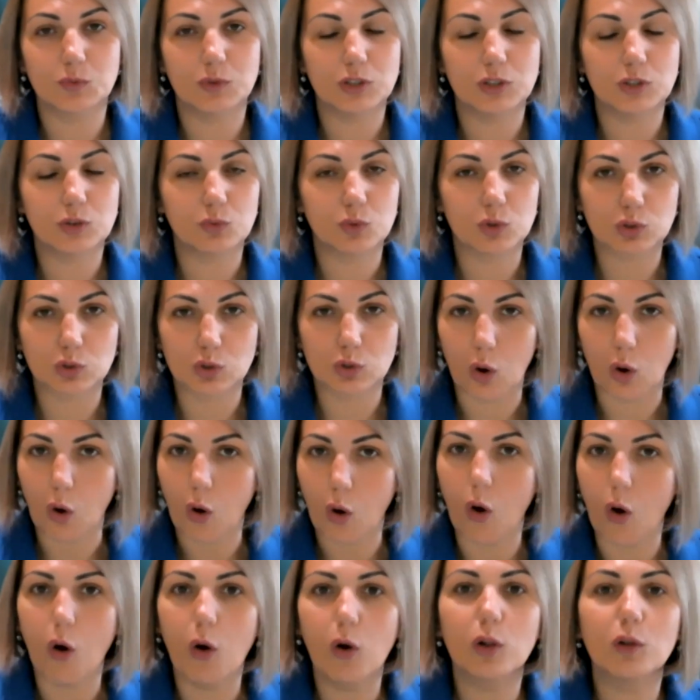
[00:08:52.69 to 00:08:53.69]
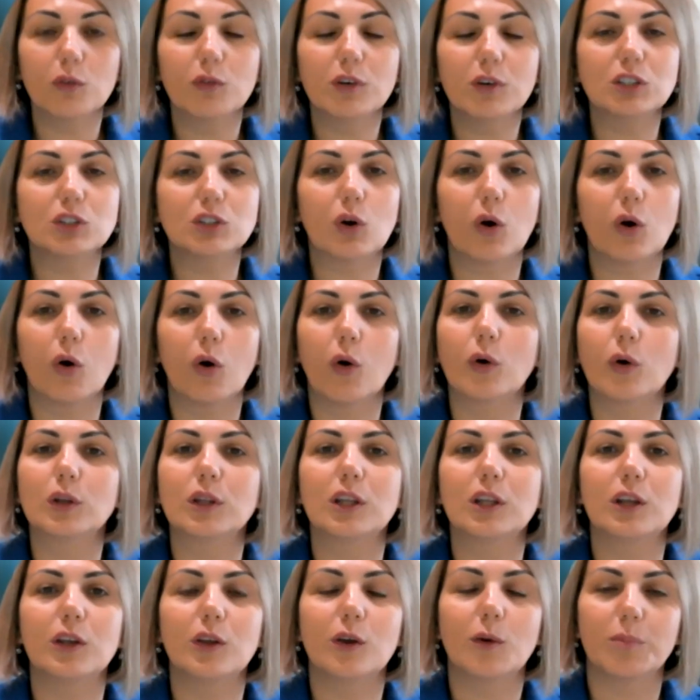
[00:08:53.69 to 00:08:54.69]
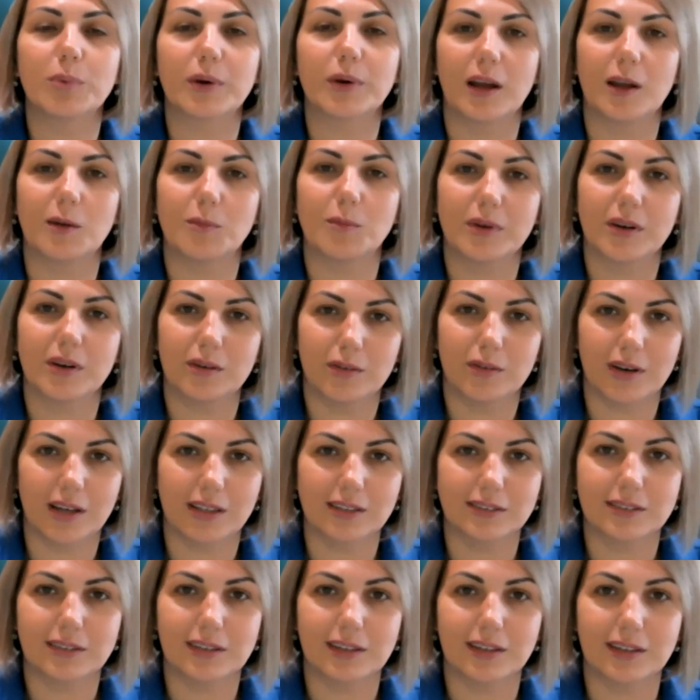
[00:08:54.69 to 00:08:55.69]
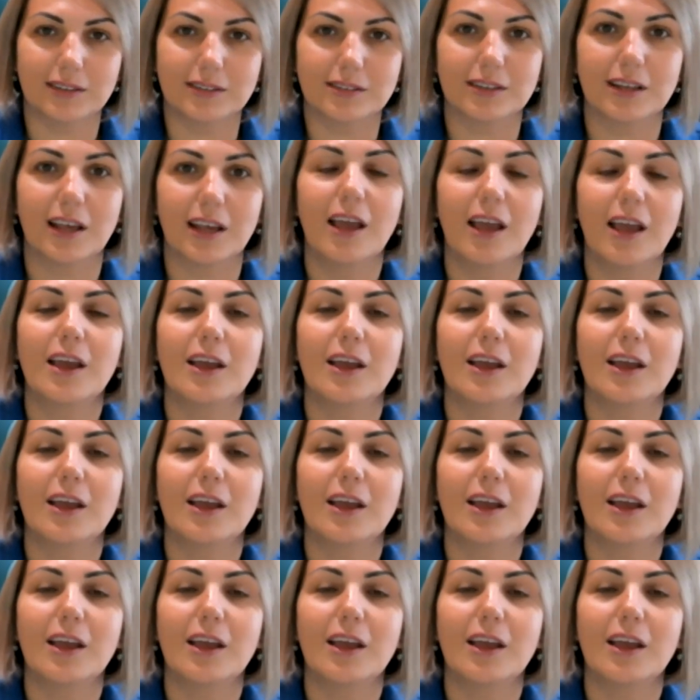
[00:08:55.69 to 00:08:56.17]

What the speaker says: which was always only your primary residence,